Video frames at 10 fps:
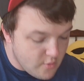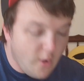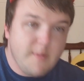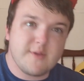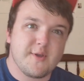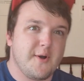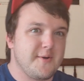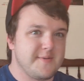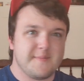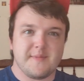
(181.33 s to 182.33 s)
Robert
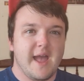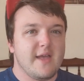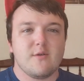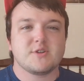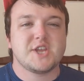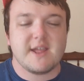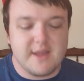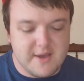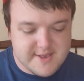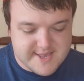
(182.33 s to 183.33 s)
Dawn, you're a
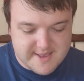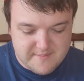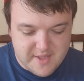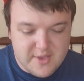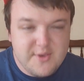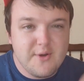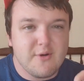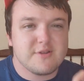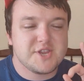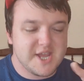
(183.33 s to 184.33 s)
genius.
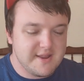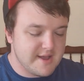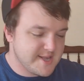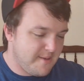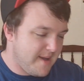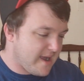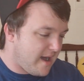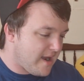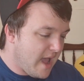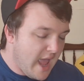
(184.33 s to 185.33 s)
You're a genius, oh my
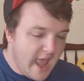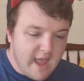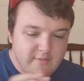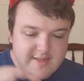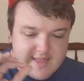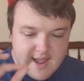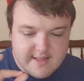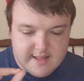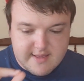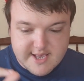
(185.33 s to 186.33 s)
god. Everything
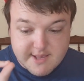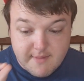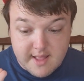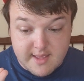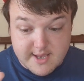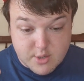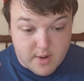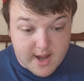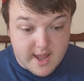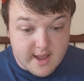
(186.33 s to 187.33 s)
that this man is
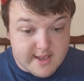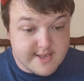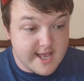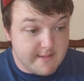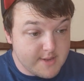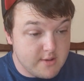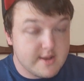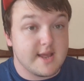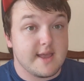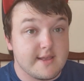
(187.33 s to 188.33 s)
writing is
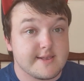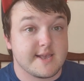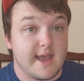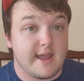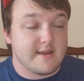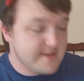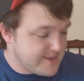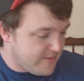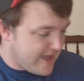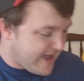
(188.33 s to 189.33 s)
absolutely insane.
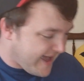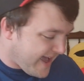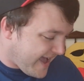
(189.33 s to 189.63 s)
So yeah.